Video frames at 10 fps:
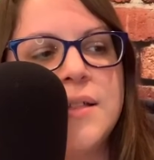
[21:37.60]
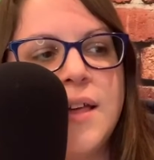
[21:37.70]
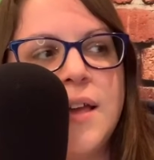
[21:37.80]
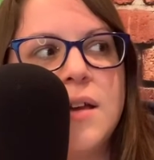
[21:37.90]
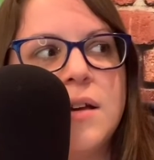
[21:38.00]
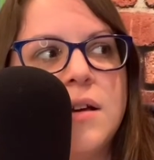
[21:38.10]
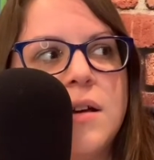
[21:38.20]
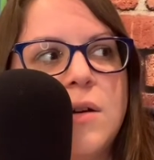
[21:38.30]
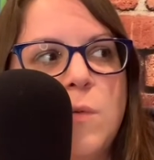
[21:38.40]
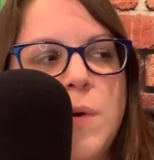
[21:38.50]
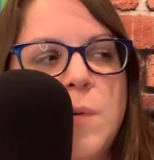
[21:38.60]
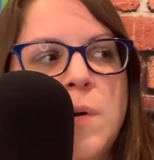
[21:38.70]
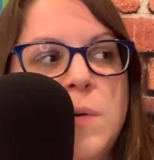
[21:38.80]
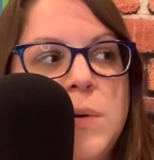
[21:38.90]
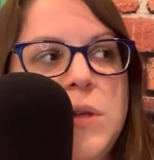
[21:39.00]
like yeah. we
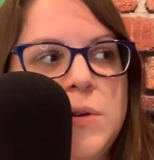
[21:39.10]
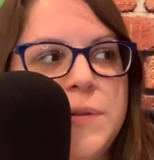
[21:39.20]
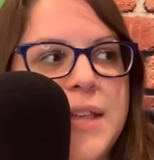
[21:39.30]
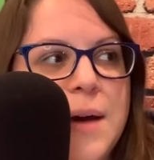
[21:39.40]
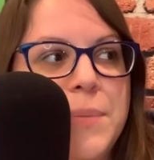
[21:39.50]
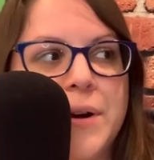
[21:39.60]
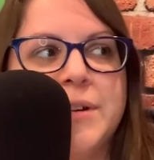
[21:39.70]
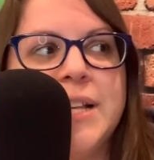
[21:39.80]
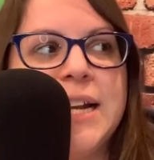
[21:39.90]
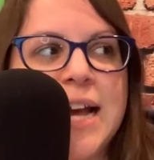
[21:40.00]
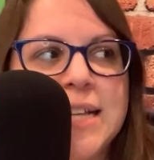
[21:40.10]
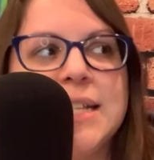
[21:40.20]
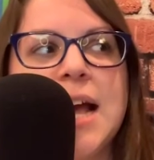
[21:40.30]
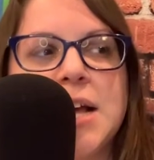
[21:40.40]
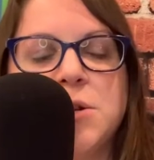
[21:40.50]
won't use that person as
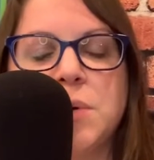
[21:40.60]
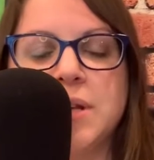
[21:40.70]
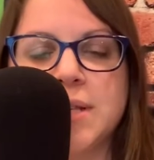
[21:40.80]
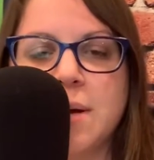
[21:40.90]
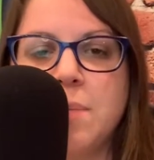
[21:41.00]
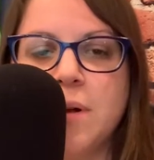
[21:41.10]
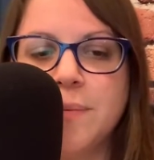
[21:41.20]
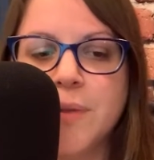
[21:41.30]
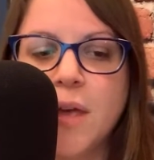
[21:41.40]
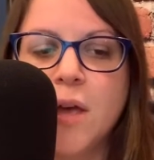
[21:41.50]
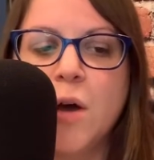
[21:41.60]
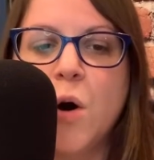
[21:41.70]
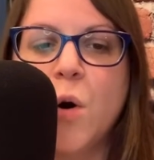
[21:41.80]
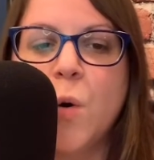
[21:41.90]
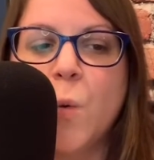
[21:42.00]
an actual example.
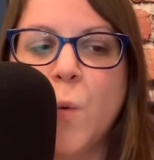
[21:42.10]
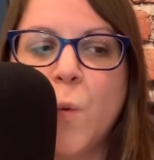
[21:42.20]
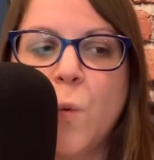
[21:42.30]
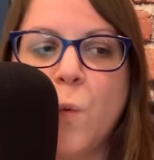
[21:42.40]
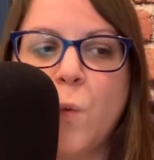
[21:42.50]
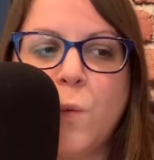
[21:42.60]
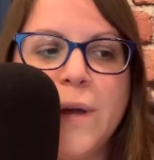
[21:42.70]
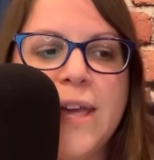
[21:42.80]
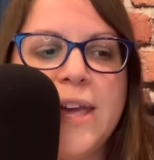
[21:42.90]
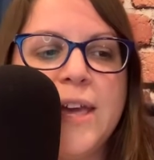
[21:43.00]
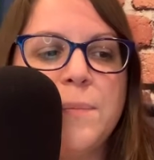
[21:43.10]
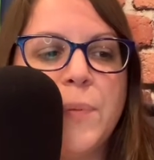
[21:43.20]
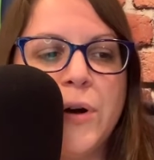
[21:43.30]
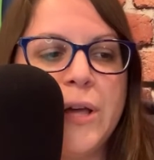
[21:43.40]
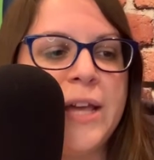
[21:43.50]
We
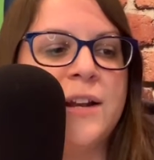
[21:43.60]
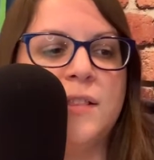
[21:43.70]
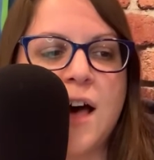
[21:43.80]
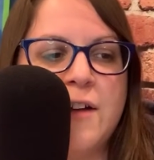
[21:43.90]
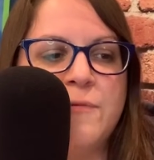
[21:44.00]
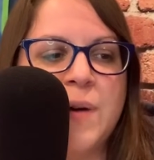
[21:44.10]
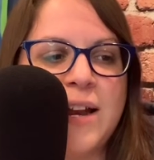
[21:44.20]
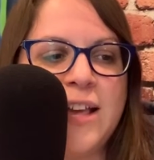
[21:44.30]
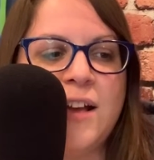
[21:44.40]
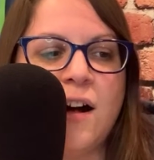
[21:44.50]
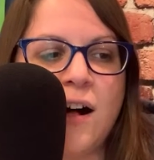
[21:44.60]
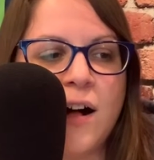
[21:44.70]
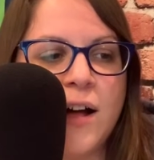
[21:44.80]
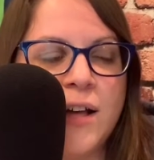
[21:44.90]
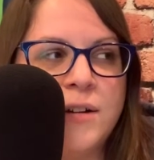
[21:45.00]
put in a lot of money
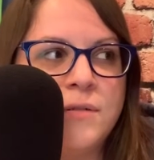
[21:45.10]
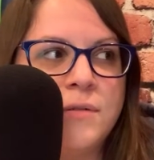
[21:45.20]
on